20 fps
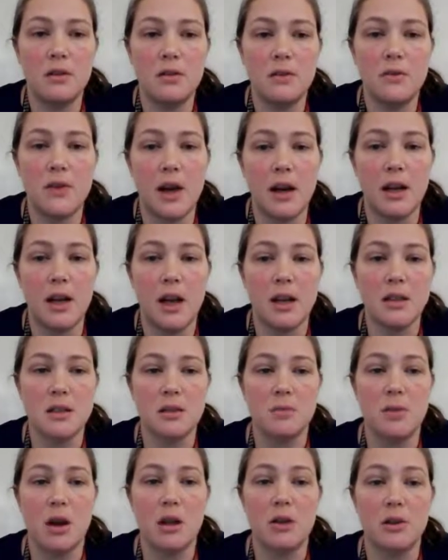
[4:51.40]
Fatty
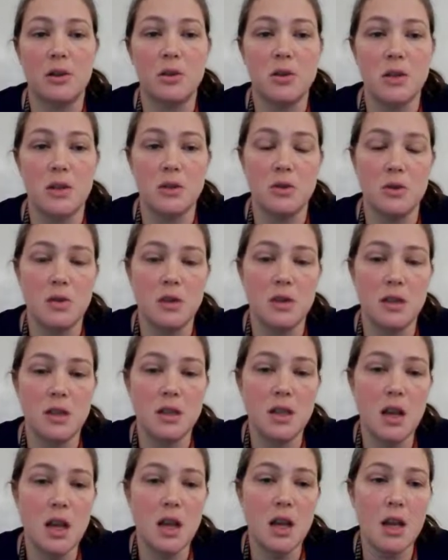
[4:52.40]
acid molecules, as you can
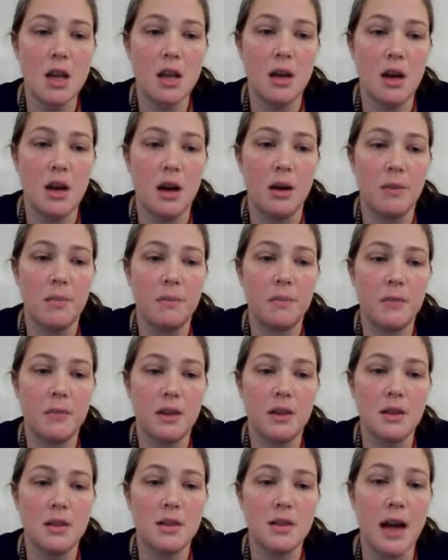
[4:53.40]
see,
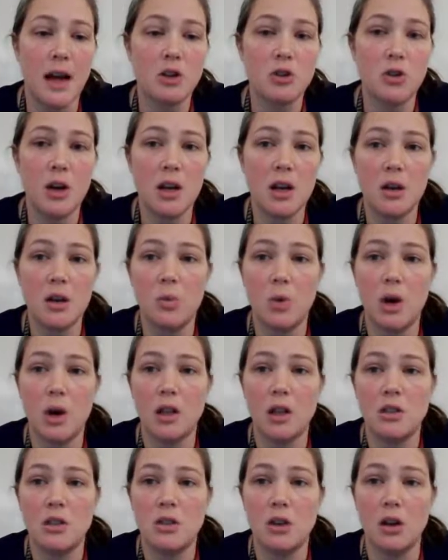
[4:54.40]
the saturated
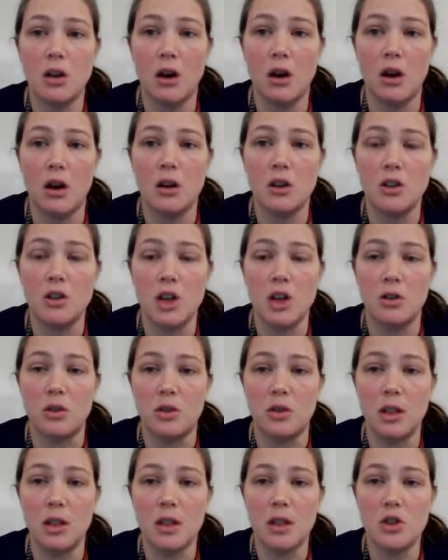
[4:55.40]
ones are
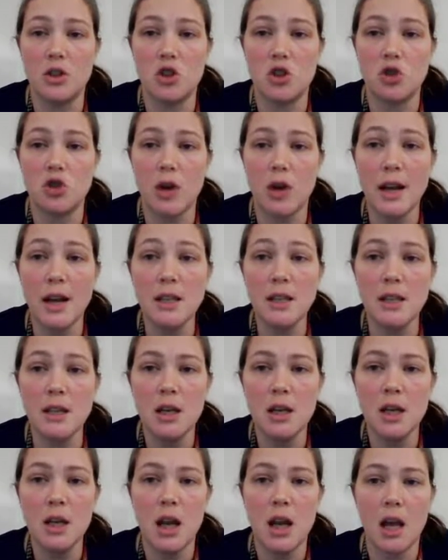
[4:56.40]
generally straight
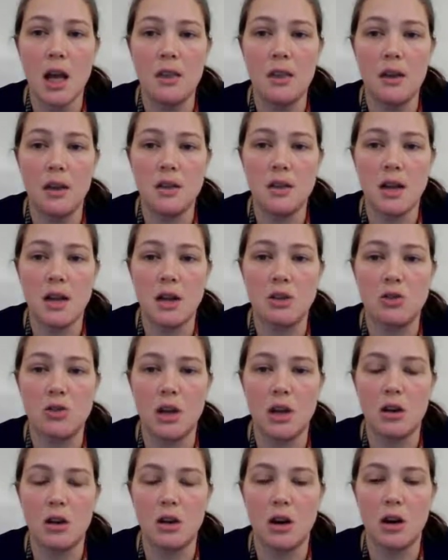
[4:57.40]
and the
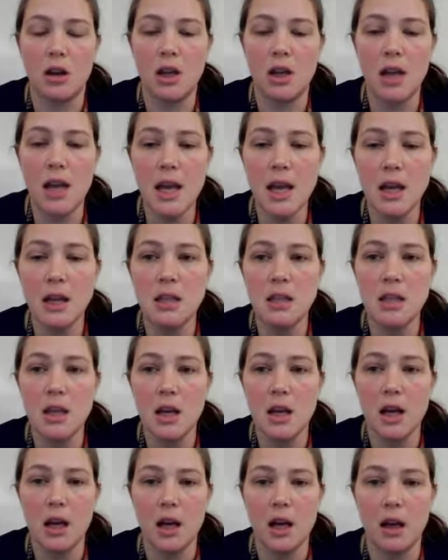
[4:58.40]
unsaturated are kinked.
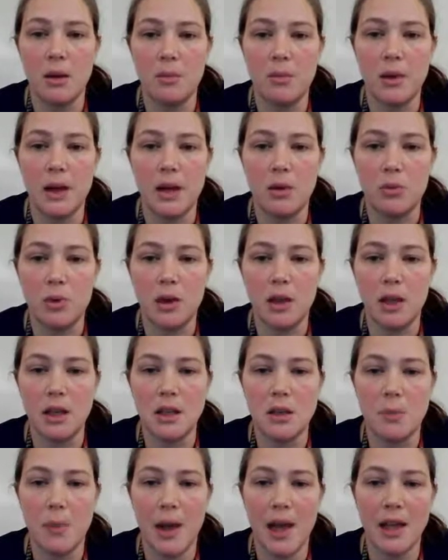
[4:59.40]
but it really
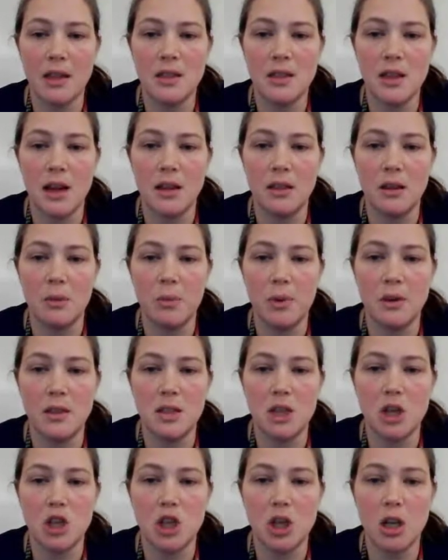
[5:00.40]
depends on the
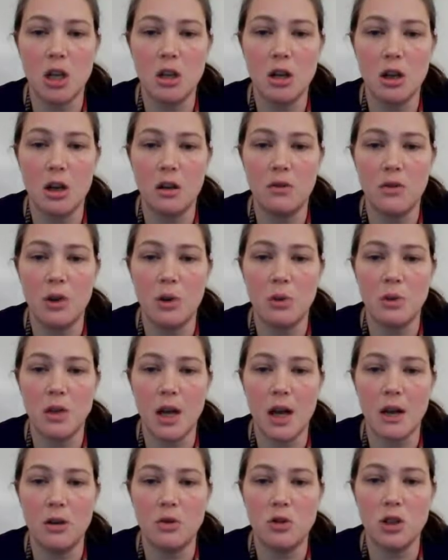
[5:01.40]
position of those
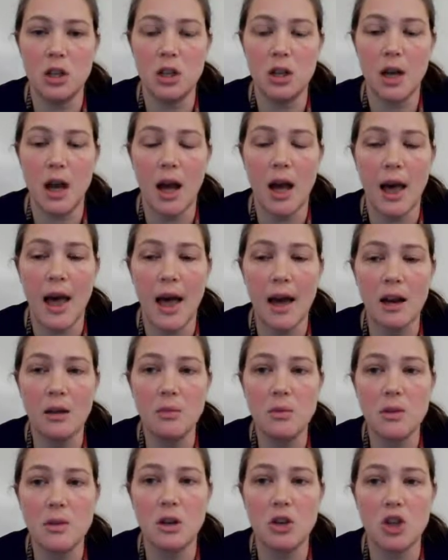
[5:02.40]
hydrogen
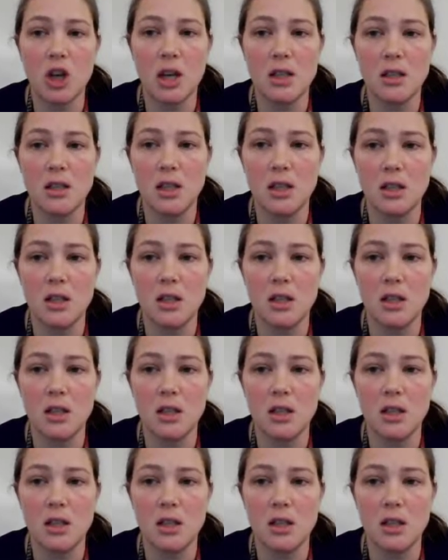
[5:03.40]
atoms adjacent